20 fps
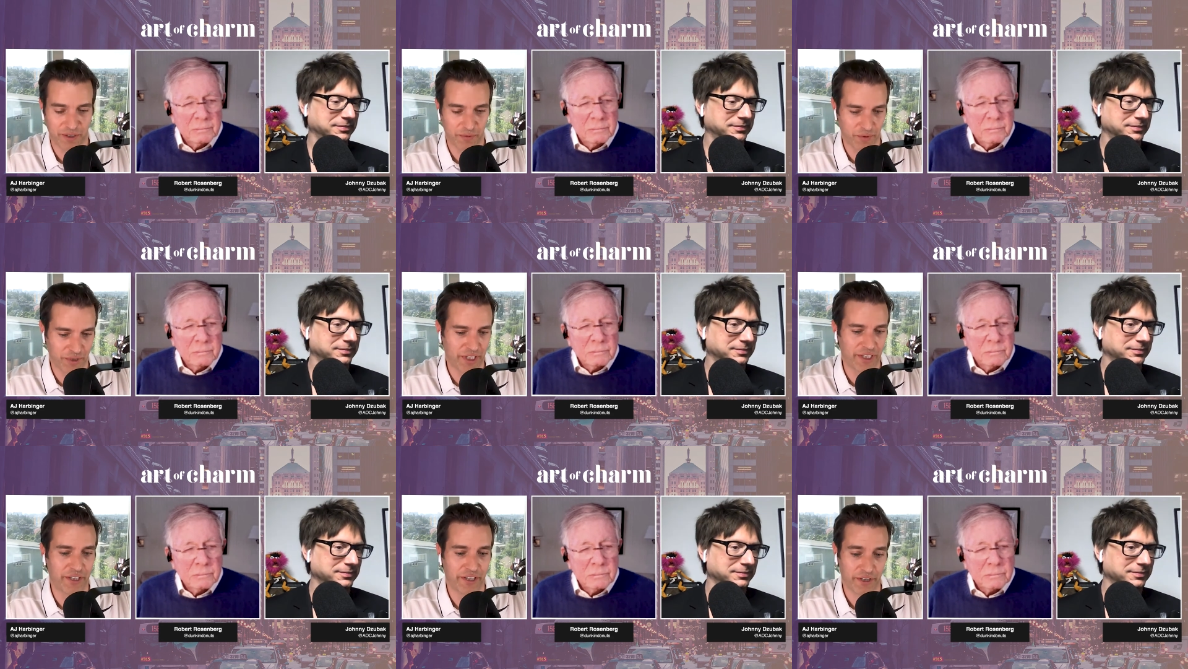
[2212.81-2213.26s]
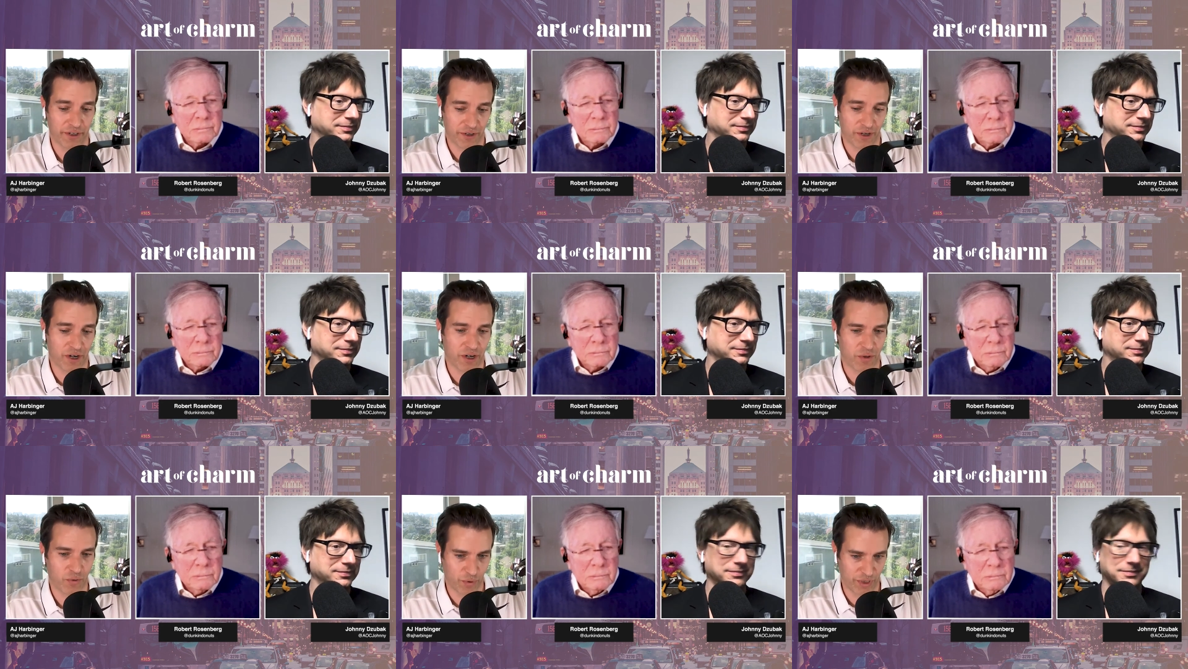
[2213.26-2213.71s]
Speaker 1: when there
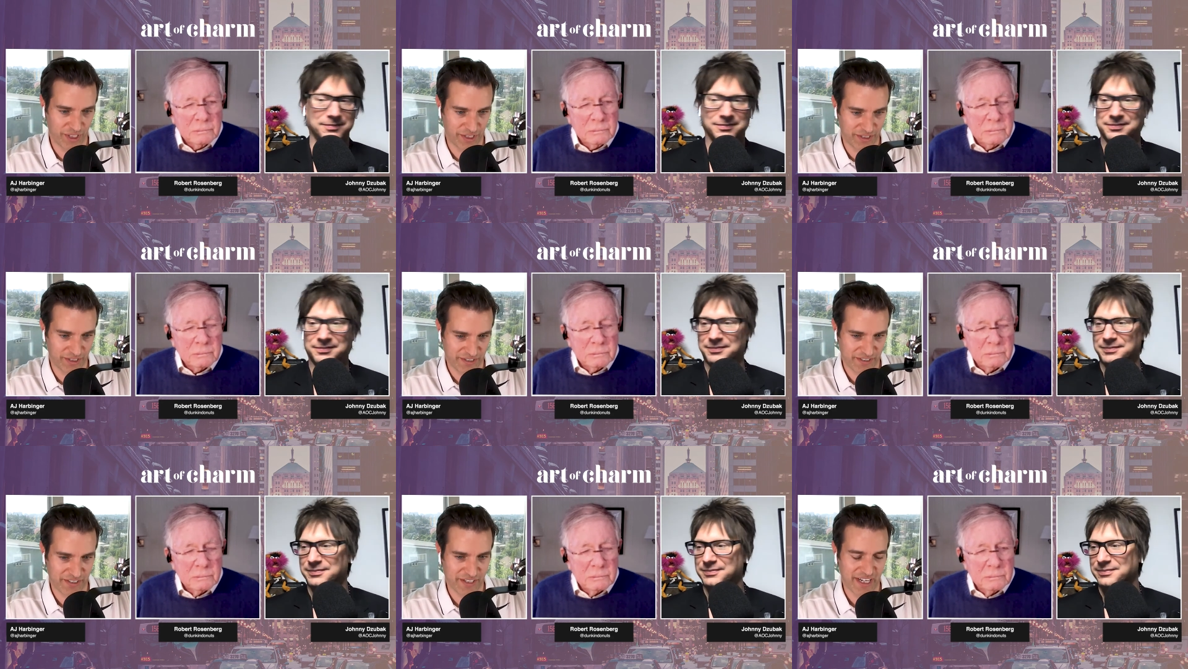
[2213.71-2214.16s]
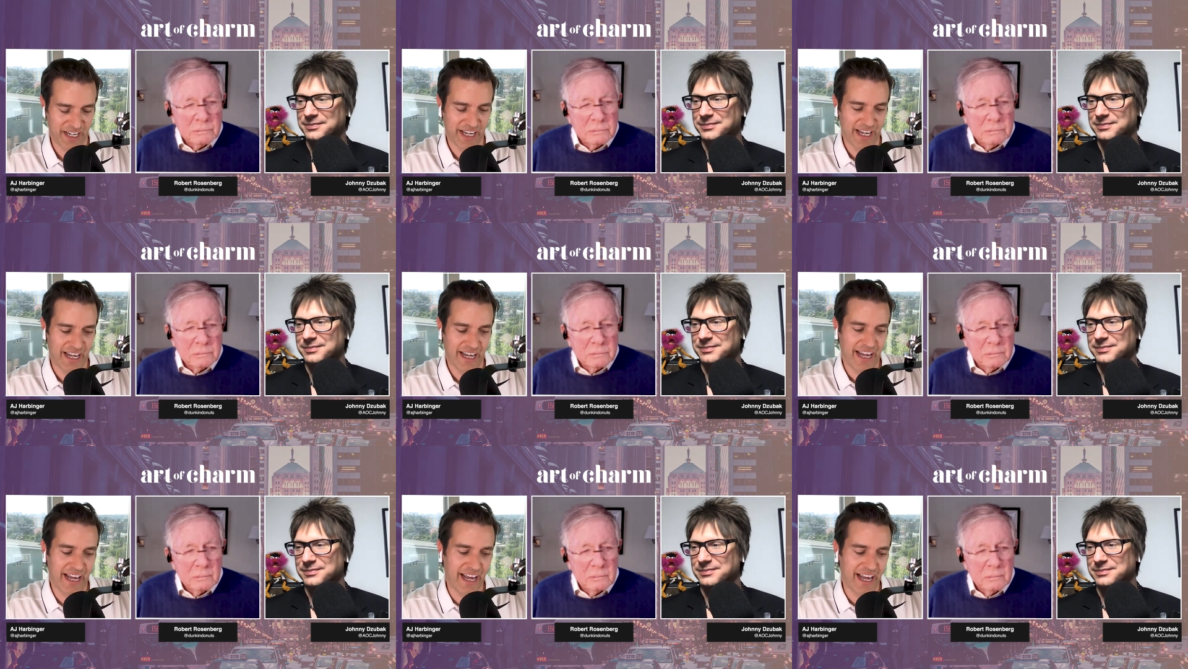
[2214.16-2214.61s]
are wins.
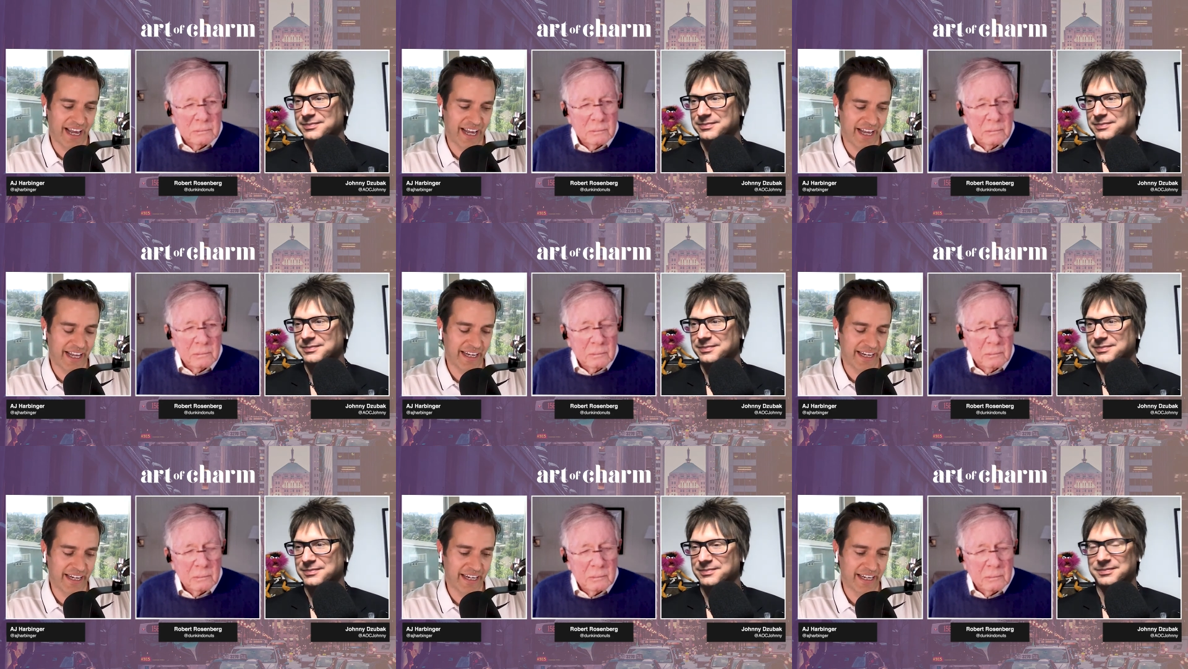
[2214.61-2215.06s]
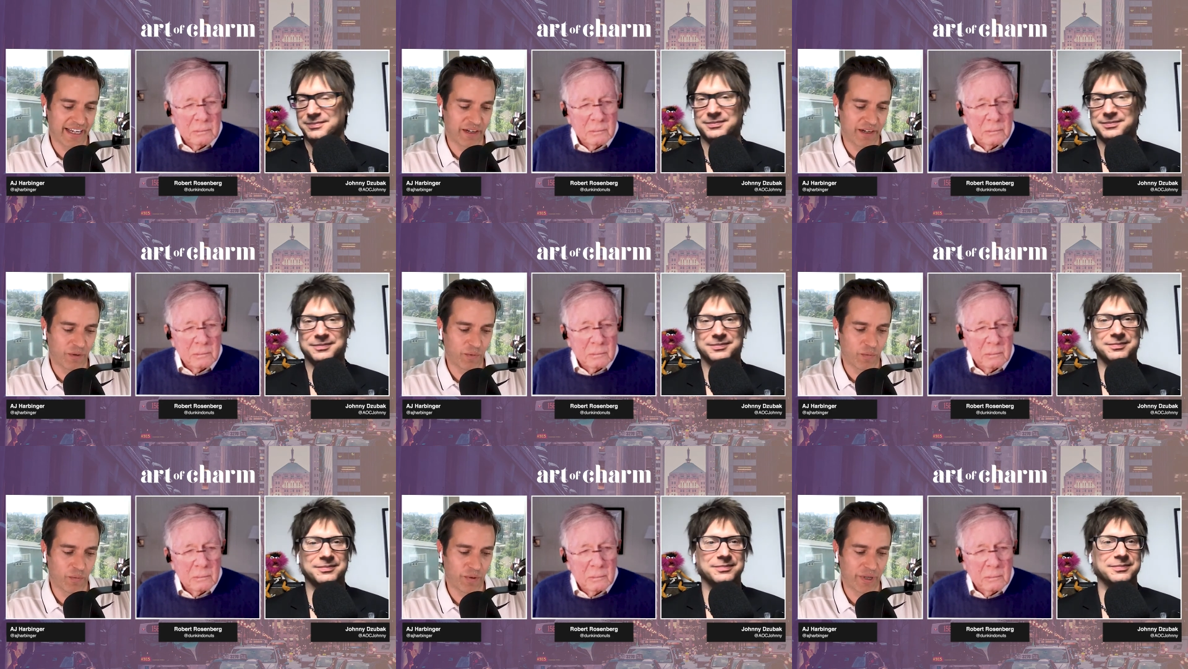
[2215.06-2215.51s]
And
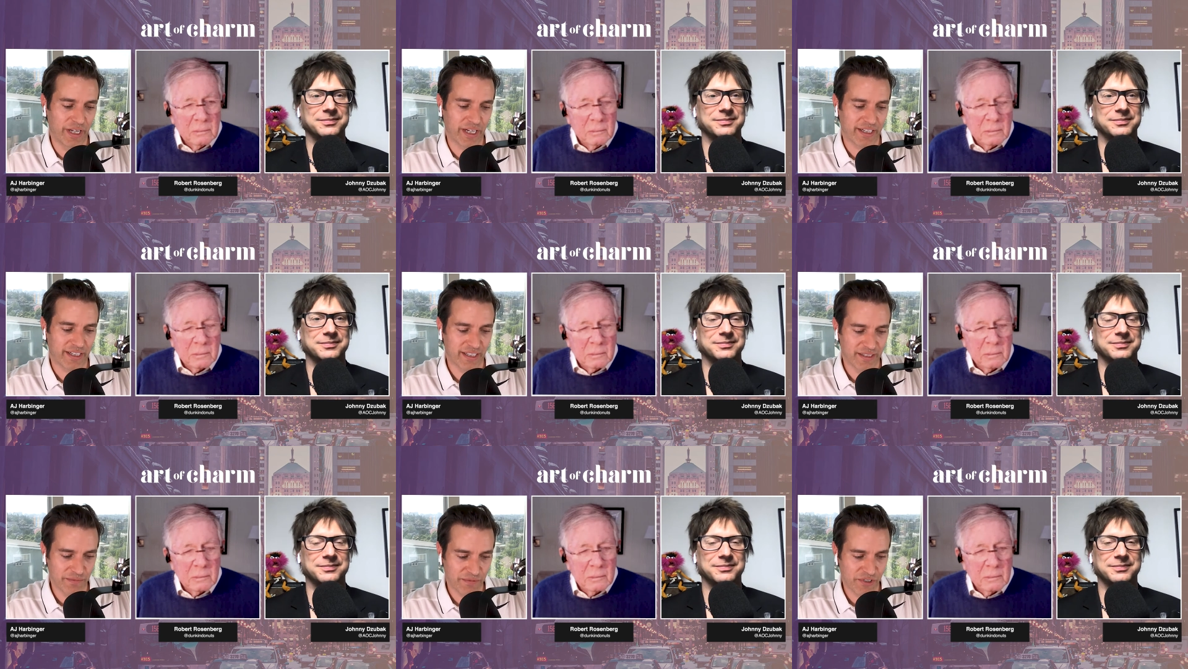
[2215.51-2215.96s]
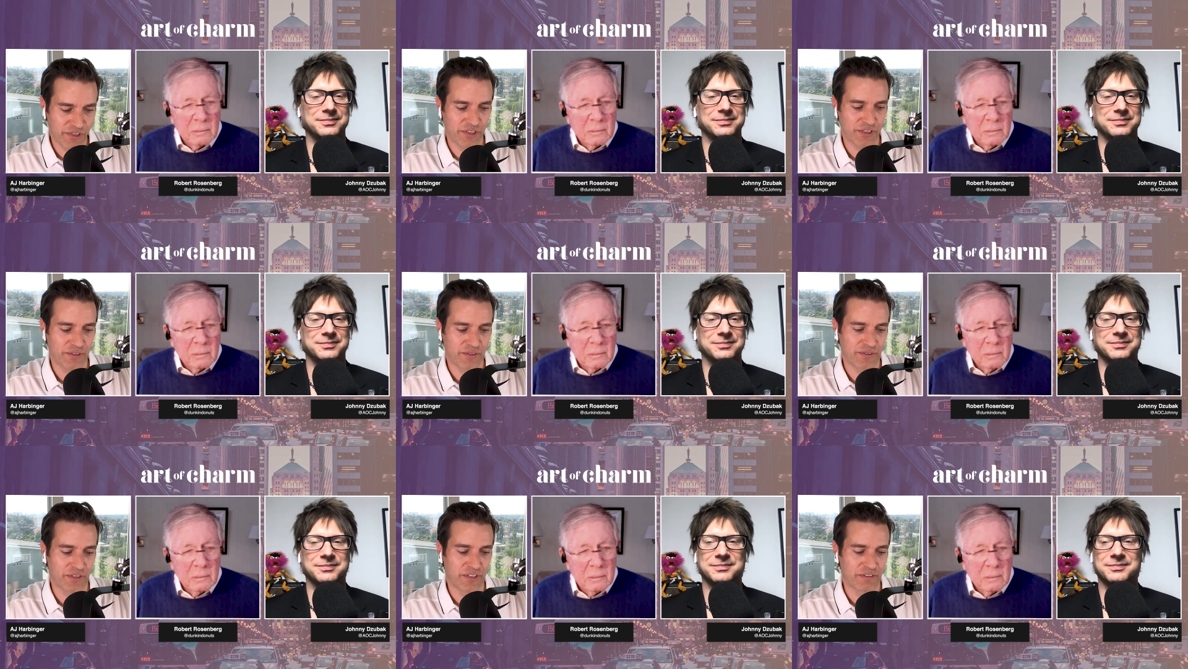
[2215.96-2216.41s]
when it comes
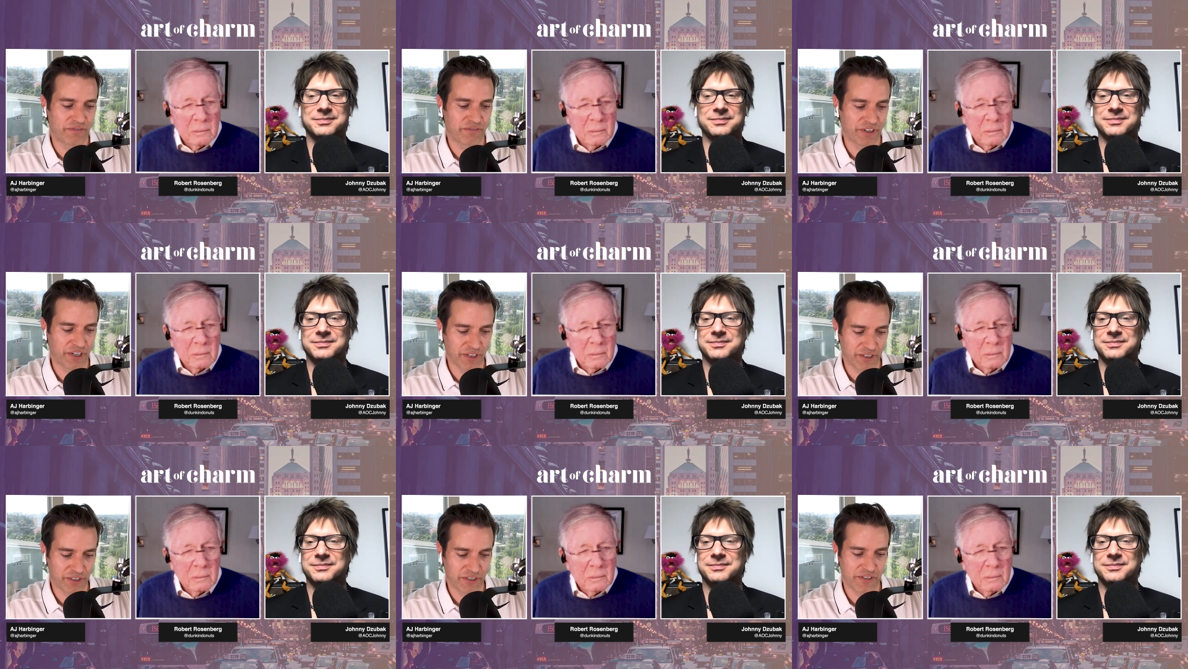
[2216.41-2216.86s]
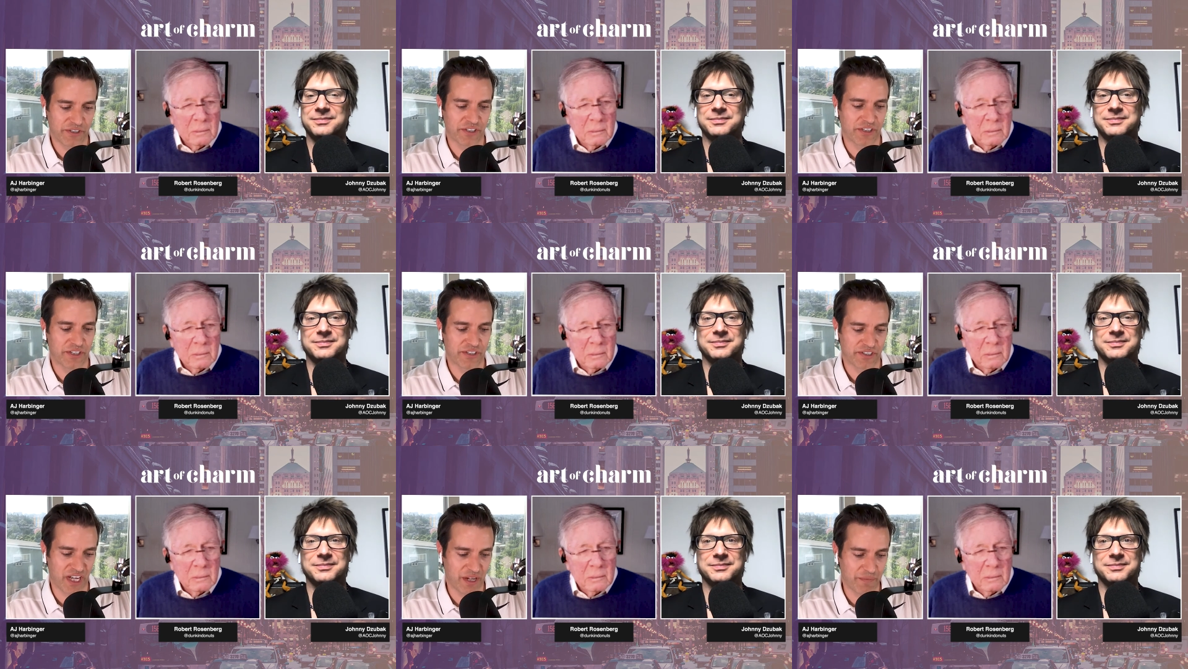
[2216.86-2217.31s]
to the failures and the
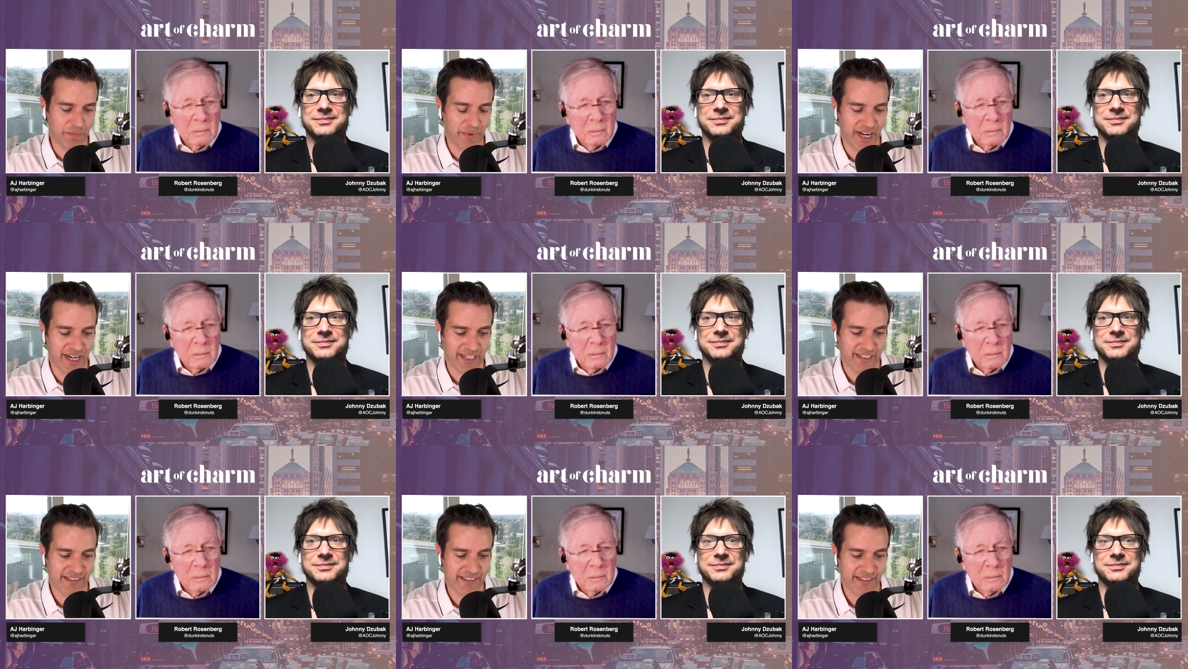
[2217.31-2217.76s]
setbacks,